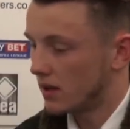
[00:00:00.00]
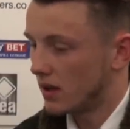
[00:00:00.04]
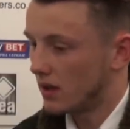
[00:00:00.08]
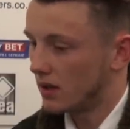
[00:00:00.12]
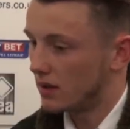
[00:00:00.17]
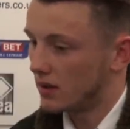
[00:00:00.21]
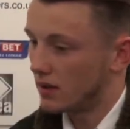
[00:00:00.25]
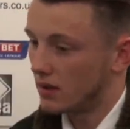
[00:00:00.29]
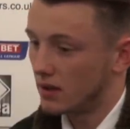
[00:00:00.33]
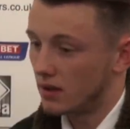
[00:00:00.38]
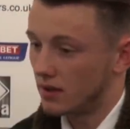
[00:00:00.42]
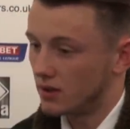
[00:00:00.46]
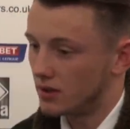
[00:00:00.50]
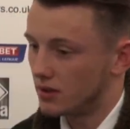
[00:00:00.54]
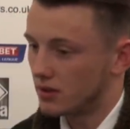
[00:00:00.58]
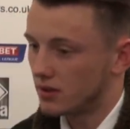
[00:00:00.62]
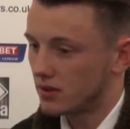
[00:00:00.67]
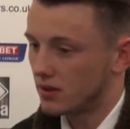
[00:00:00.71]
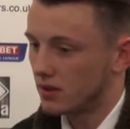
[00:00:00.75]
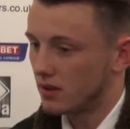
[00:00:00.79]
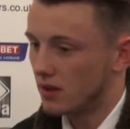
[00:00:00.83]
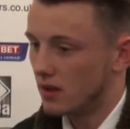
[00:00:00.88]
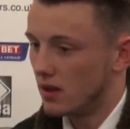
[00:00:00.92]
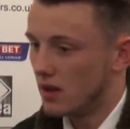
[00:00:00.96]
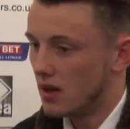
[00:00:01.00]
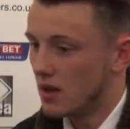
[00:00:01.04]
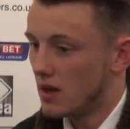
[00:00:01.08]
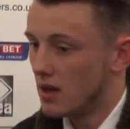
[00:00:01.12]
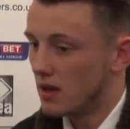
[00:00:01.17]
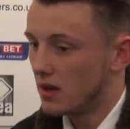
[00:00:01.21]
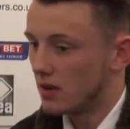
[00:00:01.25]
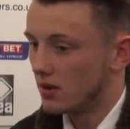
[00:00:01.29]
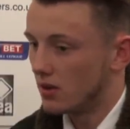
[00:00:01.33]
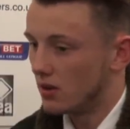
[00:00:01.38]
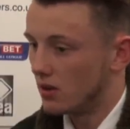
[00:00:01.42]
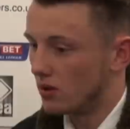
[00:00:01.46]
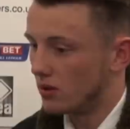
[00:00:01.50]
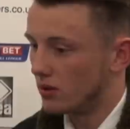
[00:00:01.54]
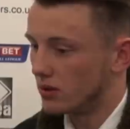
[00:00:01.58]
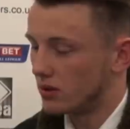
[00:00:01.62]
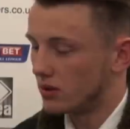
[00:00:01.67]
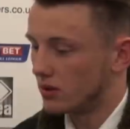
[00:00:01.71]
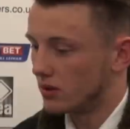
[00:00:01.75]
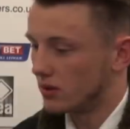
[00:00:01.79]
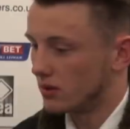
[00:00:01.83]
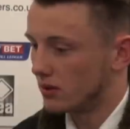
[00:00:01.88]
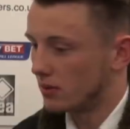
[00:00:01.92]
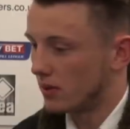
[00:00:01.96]
And then I just knew
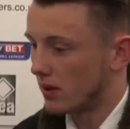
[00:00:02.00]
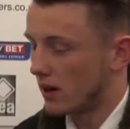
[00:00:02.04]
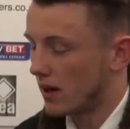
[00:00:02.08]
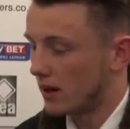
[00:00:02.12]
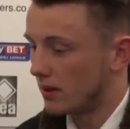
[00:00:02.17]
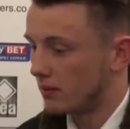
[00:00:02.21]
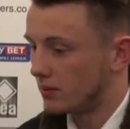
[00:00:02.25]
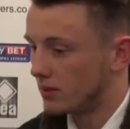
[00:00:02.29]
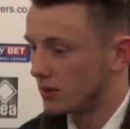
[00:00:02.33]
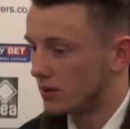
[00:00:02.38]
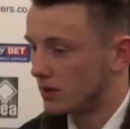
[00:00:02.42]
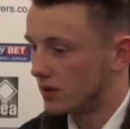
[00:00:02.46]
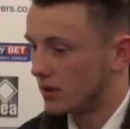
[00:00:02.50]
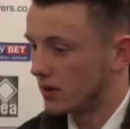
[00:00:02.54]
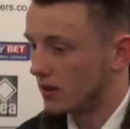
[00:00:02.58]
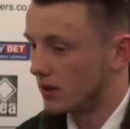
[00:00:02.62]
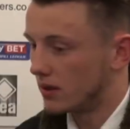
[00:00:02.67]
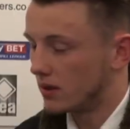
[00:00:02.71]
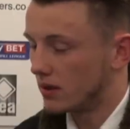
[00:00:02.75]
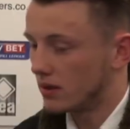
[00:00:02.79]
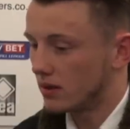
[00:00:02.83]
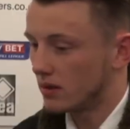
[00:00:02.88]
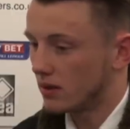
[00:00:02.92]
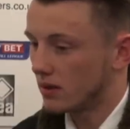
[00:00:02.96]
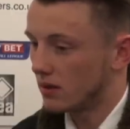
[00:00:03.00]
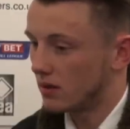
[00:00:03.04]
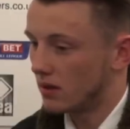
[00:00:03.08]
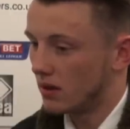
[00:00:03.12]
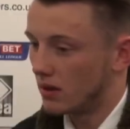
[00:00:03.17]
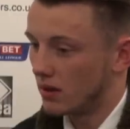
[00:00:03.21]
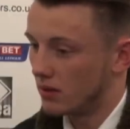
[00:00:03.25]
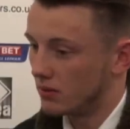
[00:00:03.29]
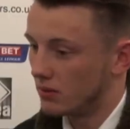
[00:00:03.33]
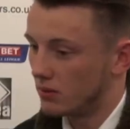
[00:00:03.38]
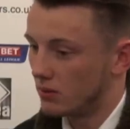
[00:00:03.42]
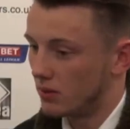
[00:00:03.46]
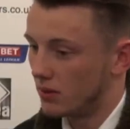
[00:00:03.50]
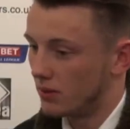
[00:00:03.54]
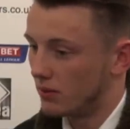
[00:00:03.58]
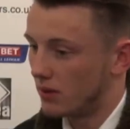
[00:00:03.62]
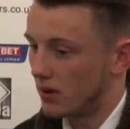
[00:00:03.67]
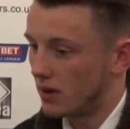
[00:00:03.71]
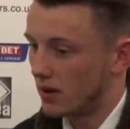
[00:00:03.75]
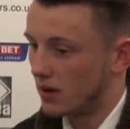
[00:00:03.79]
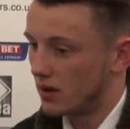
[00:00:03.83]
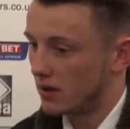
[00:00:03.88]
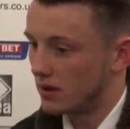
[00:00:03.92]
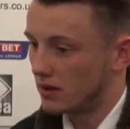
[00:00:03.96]
as soon as my hamstring
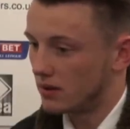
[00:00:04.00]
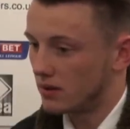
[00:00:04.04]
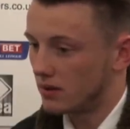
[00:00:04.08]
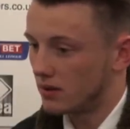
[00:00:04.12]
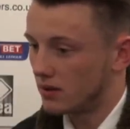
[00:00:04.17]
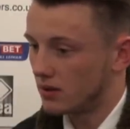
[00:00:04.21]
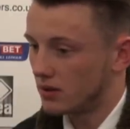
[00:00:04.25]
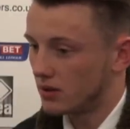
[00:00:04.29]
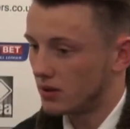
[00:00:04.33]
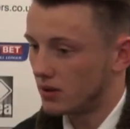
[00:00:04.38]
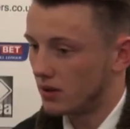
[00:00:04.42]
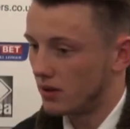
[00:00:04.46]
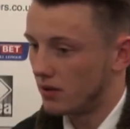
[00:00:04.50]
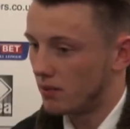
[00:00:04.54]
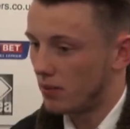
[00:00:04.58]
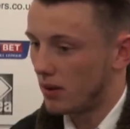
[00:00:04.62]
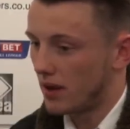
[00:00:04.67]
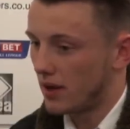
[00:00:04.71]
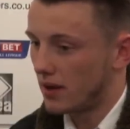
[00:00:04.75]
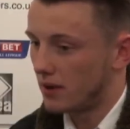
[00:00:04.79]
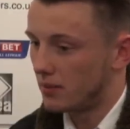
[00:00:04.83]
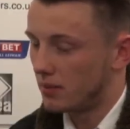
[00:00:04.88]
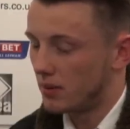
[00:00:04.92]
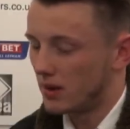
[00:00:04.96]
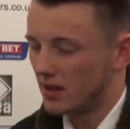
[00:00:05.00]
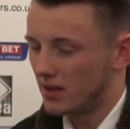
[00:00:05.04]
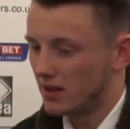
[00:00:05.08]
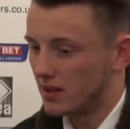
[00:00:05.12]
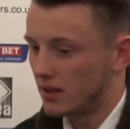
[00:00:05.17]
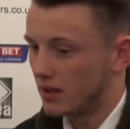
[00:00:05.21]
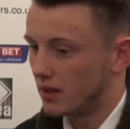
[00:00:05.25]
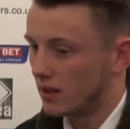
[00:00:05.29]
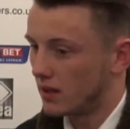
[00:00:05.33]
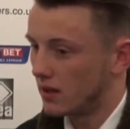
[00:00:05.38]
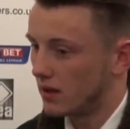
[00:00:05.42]
went right, I shouldn't have played, but I did.